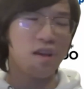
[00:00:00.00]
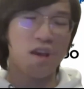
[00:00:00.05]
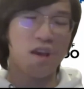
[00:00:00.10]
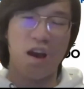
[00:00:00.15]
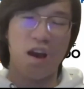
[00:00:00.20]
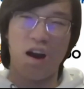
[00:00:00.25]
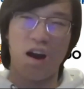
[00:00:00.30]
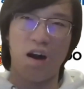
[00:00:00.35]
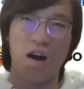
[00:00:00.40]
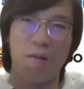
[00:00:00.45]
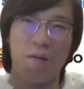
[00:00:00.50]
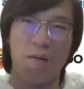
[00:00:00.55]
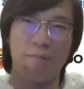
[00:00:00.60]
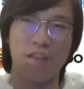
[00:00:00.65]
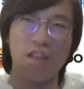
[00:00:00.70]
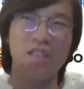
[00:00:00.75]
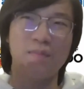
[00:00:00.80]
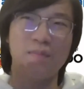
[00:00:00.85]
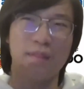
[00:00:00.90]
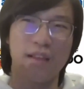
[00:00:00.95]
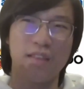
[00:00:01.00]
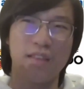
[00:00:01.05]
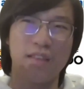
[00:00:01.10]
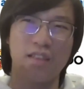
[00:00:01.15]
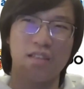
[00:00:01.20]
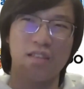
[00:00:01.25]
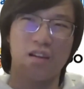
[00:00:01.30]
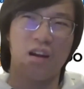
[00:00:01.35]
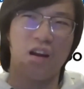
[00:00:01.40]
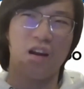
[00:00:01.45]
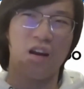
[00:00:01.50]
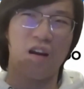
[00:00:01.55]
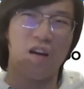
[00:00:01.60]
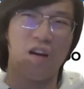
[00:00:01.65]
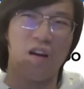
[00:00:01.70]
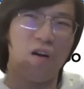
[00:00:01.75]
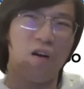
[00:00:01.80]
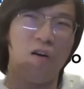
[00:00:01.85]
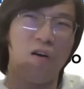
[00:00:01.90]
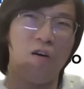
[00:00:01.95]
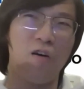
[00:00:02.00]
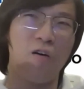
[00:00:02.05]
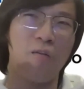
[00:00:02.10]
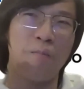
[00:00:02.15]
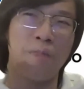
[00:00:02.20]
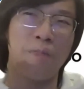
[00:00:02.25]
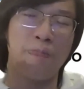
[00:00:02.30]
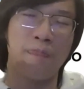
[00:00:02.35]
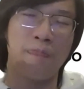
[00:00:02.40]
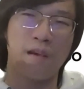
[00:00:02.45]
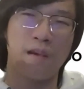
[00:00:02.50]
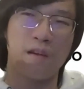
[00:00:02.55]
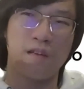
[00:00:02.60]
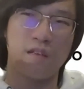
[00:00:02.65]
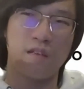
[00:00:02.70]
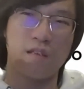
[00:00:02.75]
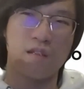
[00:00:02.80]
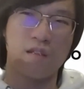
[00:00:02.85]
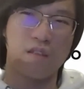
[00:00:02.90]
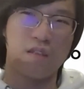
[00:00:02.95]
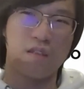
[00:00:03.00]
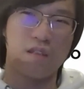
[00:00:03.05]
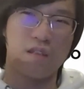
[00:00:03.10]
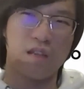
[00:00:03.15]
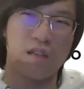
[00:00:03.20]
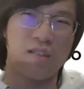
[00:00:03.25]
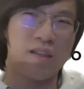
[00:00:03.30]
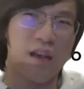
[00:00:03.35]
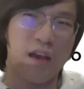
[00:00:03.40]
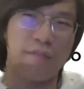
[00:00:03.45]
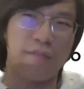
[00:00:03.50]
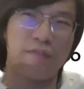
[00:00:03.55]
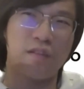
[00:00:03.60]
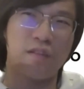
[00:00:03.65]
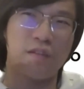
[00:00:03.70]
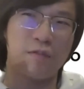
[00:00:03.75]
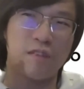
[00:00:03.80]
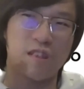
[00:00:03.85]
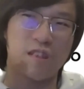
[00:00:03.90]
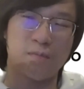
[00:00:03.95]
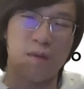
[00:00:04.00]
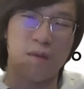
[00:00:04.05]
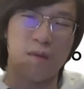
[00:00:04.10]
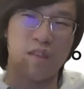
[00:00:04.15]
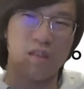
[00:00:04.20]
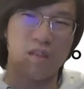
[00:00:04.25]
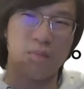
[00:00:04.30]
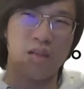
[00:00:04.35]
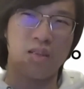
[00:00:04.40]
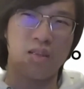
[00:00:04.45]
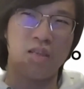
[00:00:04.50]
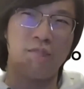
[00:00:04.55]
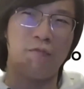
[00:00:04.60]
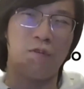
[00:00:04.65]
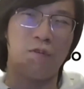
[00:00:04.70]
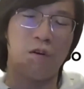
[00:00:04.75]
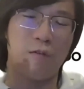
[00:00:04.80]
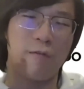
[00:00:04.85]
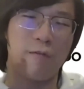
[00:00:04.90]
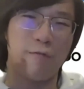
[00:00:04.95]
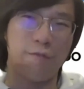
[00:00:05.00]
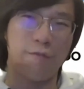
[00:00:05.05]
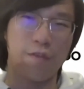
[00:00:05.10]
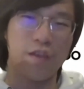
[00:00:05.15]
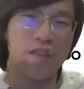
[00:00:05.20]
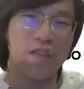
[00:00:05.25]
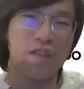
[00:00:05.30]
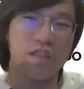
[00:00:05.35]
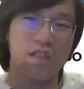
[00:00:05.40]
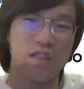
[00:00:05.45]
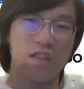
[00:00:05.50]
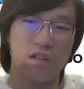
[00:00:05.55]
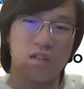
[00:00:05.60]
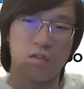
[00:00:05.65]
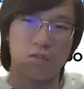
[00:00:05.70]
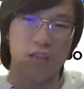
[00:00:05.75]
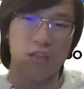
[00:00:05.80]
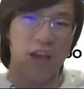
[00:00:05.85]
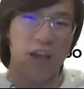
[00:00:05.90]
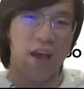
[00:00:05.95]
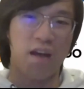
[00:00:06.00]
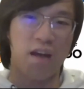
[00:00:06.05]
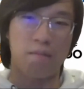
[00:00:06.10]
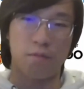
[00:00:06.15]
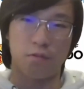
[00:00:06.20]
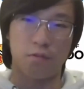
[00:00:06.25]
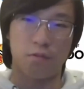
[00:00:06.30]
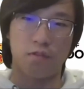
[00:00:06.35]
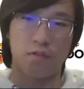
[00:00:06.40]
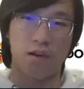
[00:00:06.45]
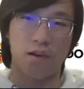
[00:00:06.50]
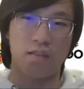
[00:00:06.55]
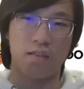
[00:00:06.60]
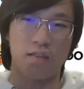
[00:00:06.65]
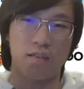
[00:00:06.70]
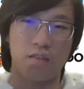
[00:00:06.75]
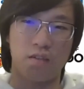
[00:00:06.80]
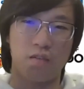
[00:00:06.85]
These places are all just have the responsibility for feeding those animals, right? So